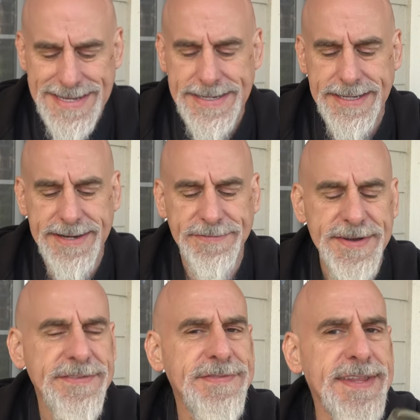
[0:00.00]
And I got a
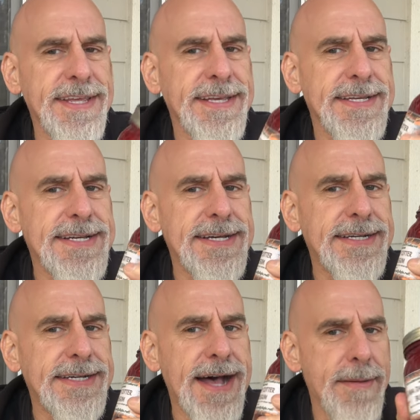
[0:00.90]
funny feeling
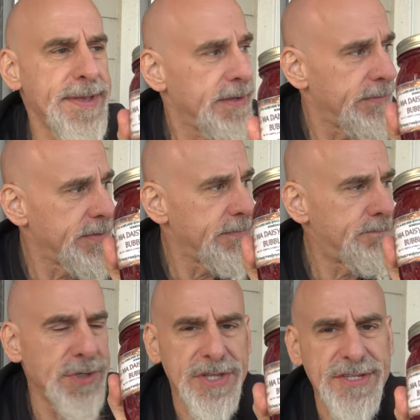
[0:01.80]
I'll be able to
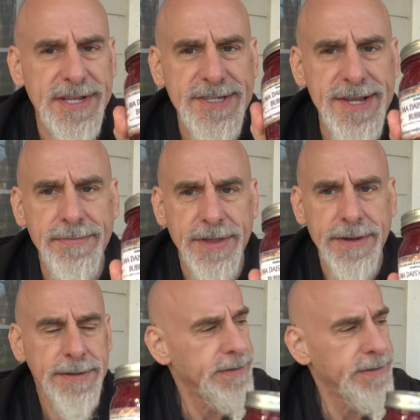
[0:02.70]
put this on something.